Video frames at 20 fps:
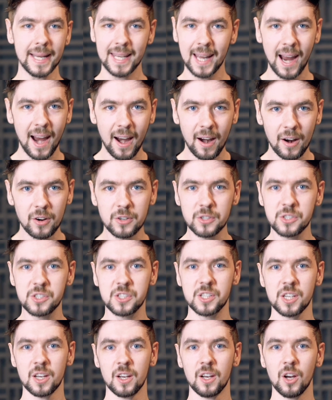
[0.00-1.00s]

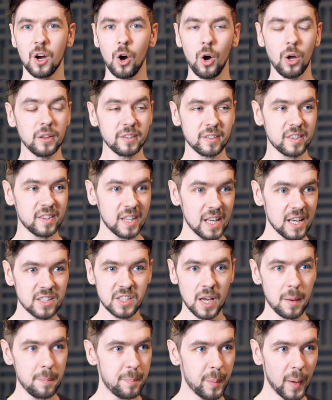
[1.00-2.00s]
cars, all the things
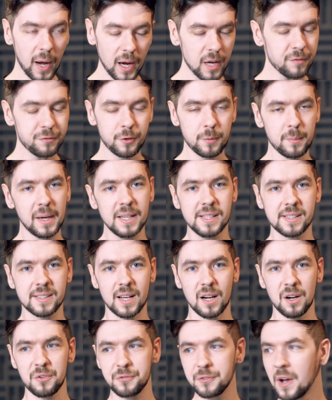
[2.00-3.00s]
I buy for
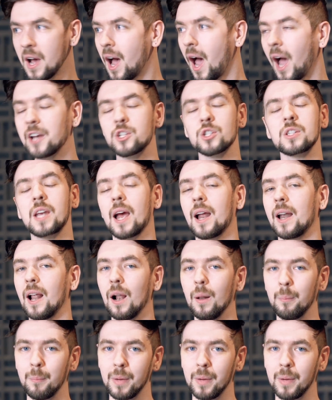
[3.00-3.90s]
myself. I just can't help